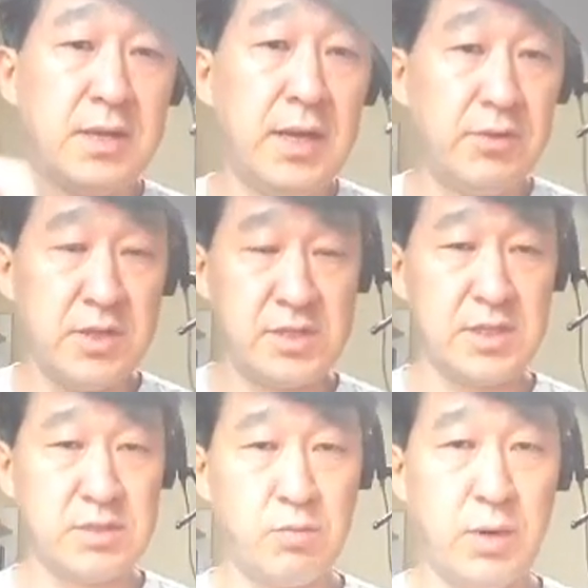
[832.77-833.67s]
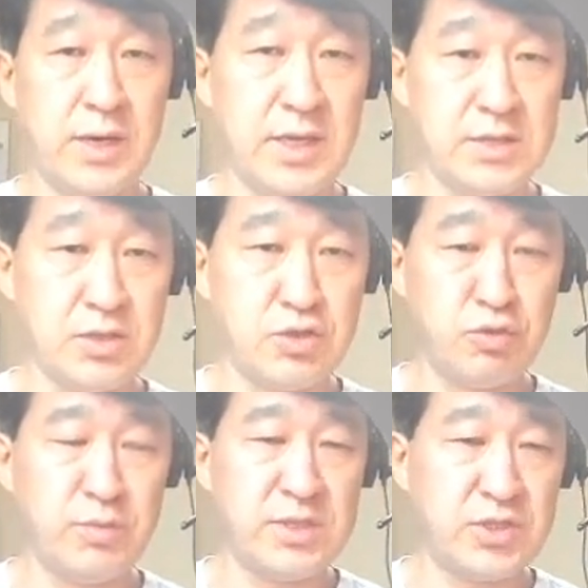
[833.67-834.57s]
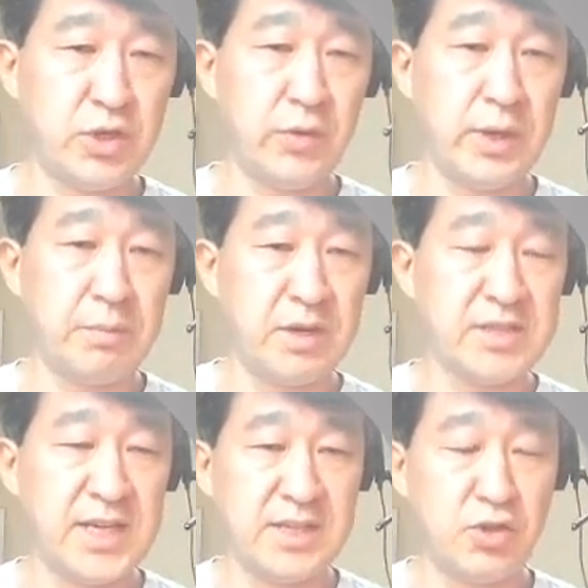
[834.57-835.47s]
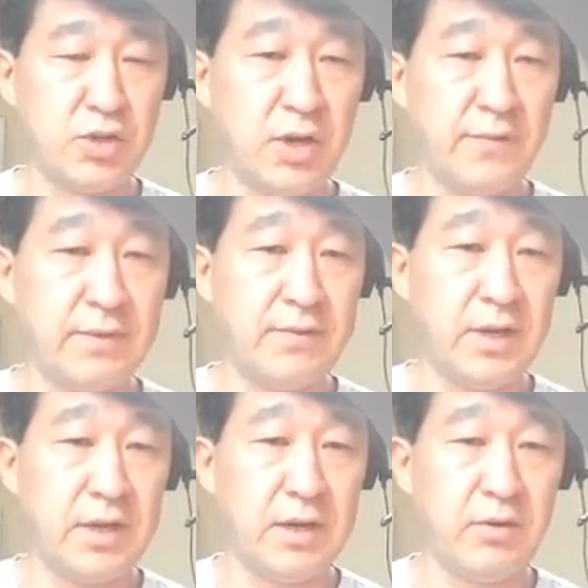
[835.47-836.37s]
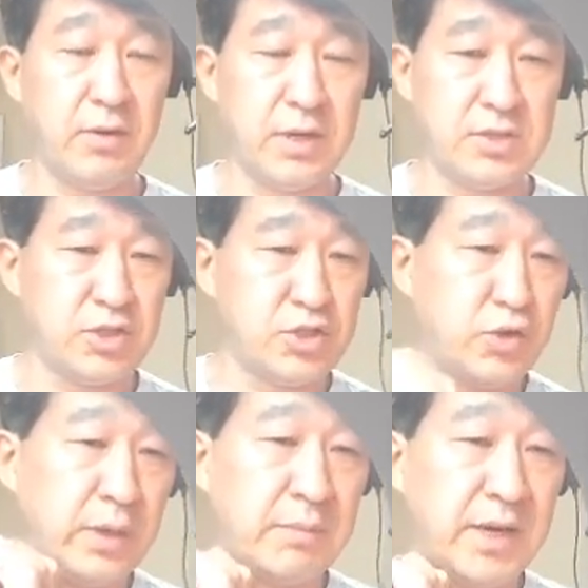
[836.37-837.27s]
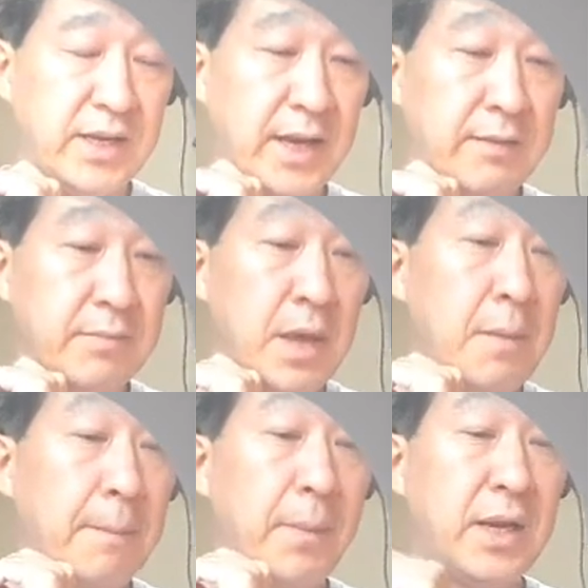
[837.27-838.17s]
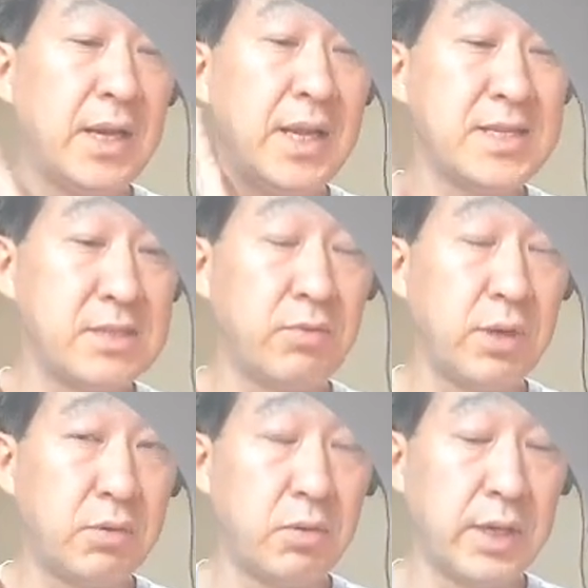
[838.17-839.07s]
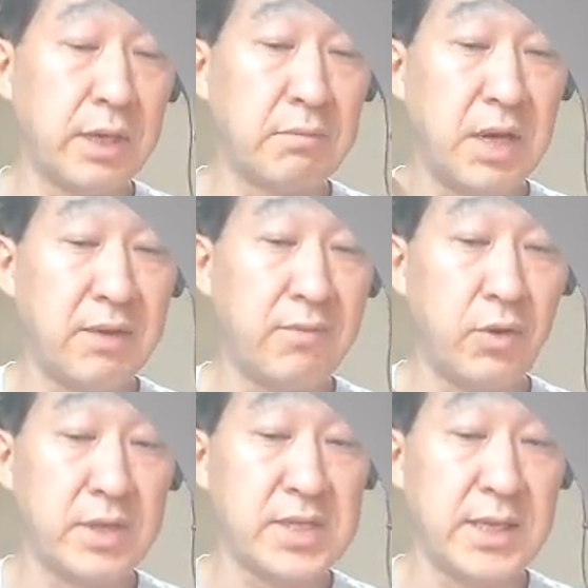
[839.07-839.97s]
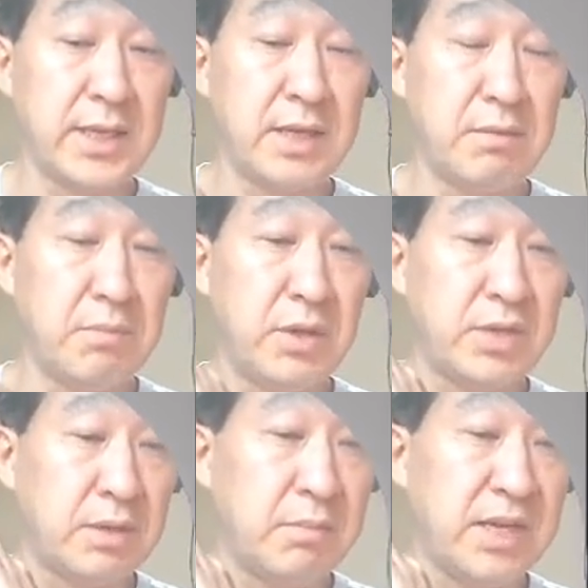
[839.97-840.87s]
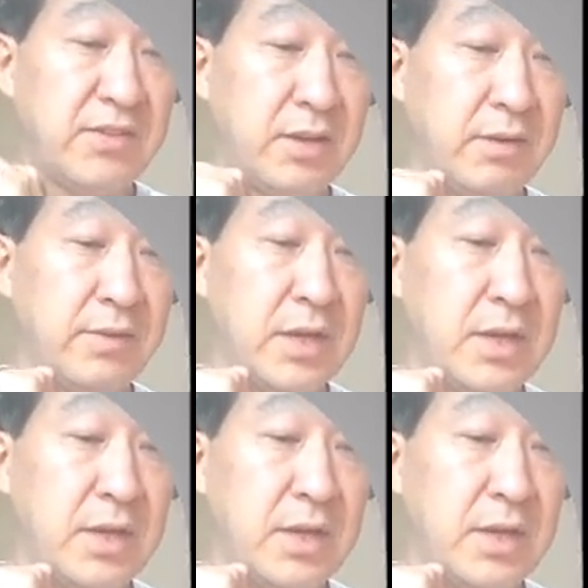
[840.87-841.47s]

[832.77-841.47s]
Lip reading: Now this is what Zoom is showing because I turned off the video. It is just showing my name, but it is recording my voice. I didn't mute it myself.